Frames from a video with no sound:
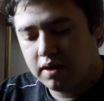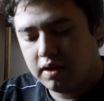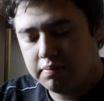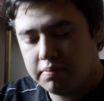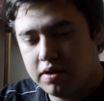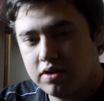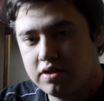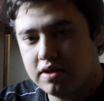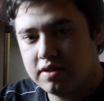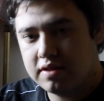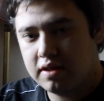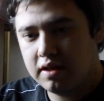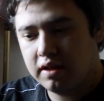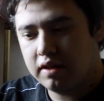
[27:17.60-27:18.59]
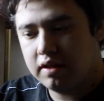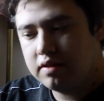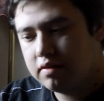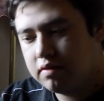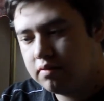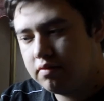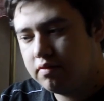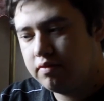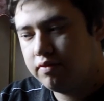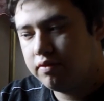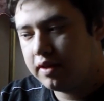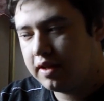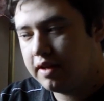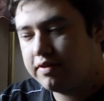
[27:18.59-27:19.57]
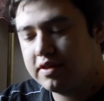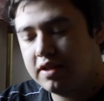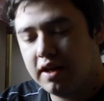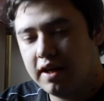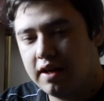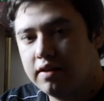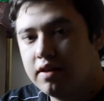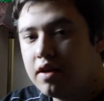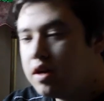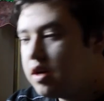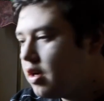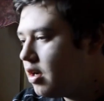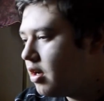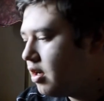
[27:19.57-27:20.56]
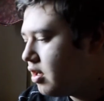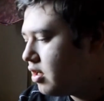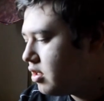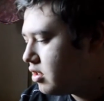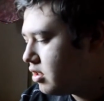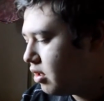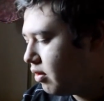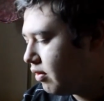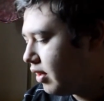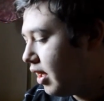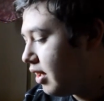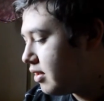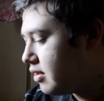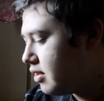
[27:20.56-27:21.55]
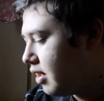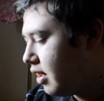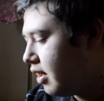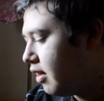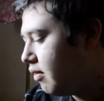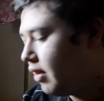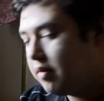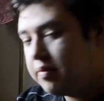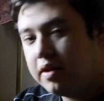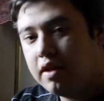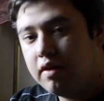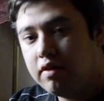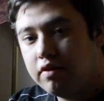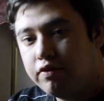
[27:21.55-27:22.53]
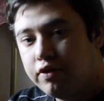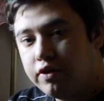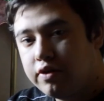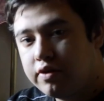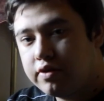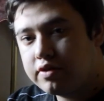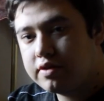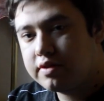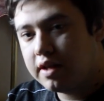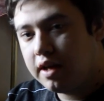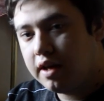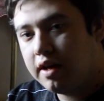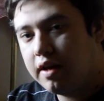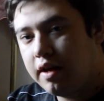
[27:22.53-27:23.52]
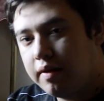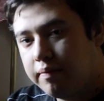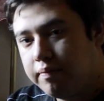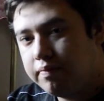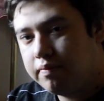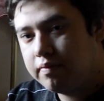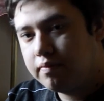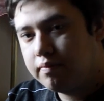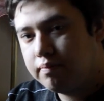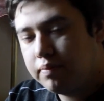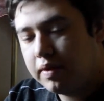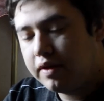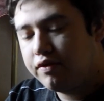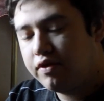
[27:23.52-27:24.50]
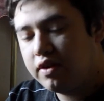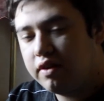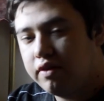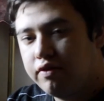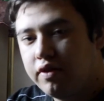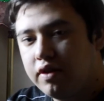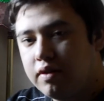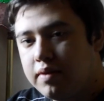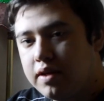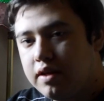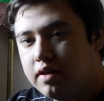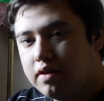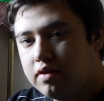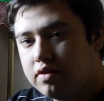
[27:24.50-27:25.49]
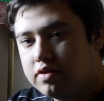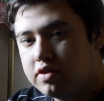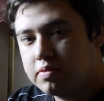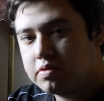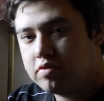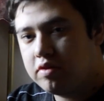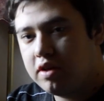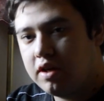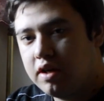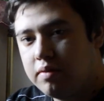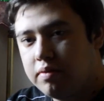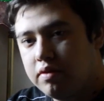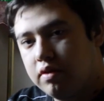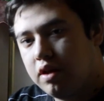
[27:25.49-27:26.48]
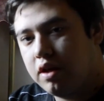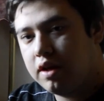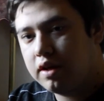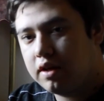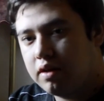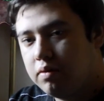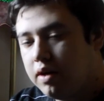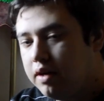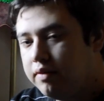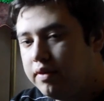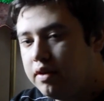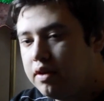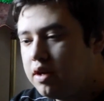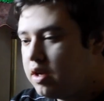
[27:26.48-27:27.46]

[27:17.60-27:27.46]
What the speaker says: purchases and gifts I had. So with that, let me know your thoughts. Please follow me, subscribe or like or whatever,